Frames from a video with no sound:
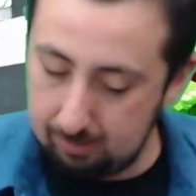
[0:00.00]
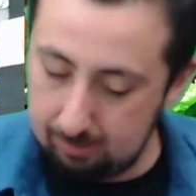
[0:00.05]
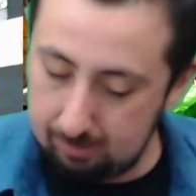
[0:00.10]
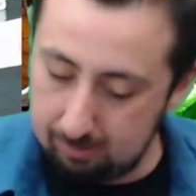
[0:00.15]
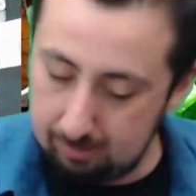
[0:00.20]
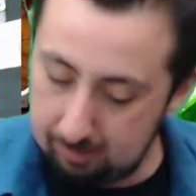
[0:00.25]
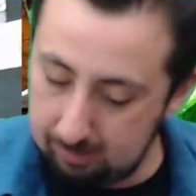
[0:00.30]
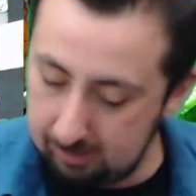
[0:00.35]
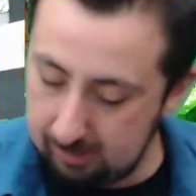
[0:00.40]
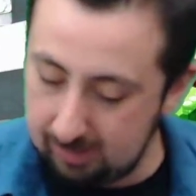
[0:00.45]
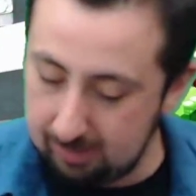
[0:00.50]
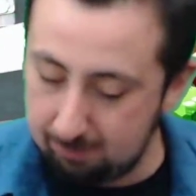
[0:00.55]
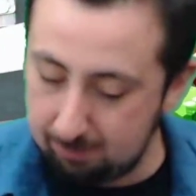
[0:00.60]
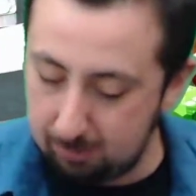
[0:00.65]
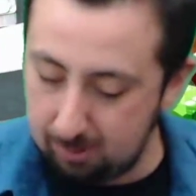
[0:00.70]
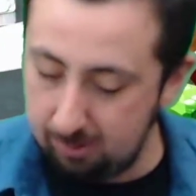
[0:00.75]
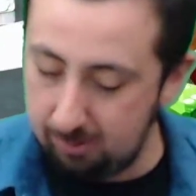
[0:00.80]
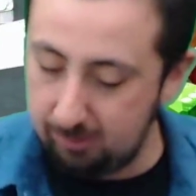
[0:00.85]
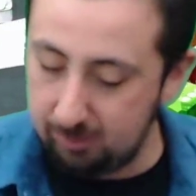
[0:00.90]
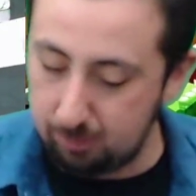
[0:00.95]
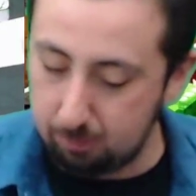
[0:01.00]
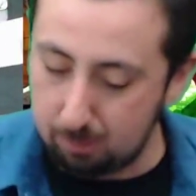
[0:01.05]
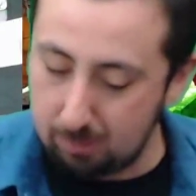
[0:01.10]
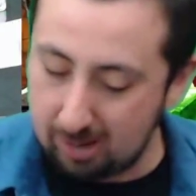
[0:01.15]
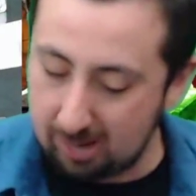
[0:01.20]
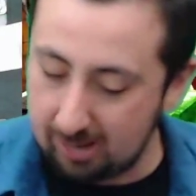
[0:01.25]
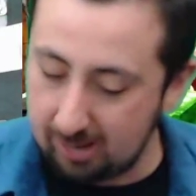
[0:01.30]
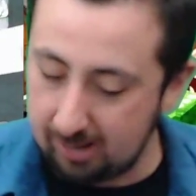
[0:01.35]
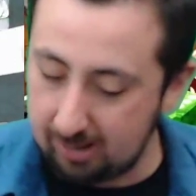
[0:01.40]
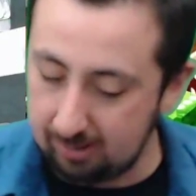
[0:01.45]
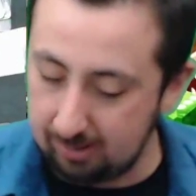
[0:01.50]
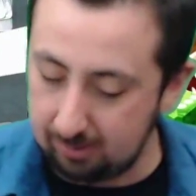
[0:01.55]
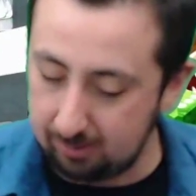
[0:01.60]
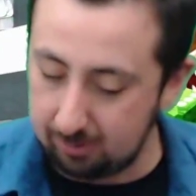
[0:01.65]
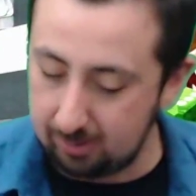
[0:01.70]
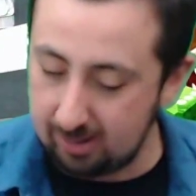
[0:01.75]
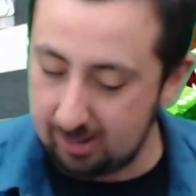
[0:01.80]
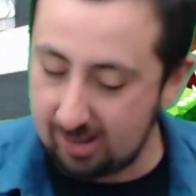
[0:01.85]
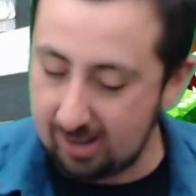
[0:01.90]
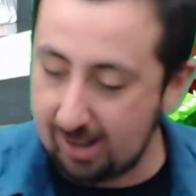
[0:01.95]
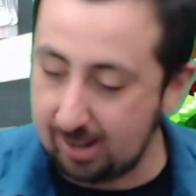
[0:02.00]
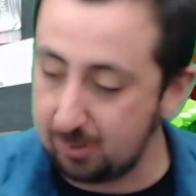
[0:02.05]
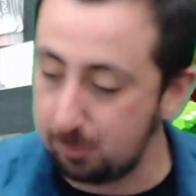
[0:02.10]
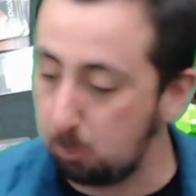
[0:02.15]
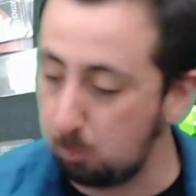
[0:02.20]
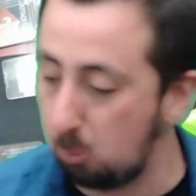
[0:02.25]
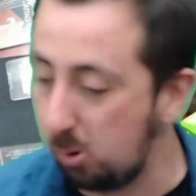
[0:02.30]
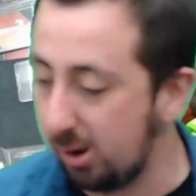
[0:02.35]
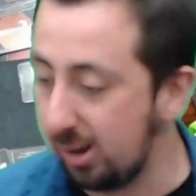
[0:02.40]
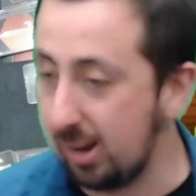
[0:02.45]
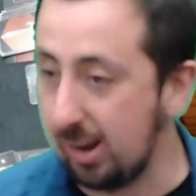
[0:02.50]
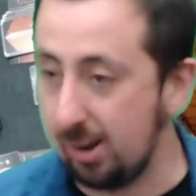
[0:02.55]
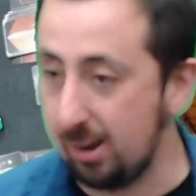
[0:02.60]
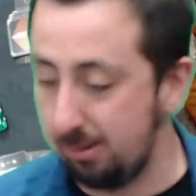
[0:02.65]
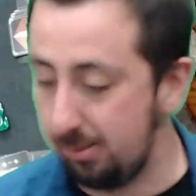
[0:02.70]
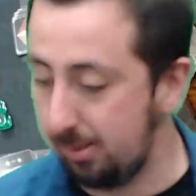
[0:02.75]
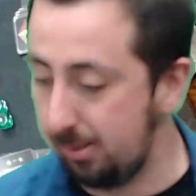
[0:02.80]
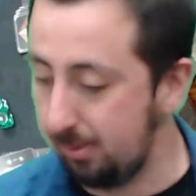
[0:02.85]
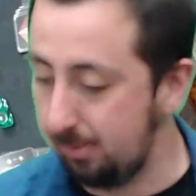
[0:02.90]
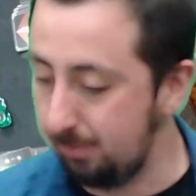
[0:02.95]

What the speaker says: leave wounds remaining so that it has 1 health.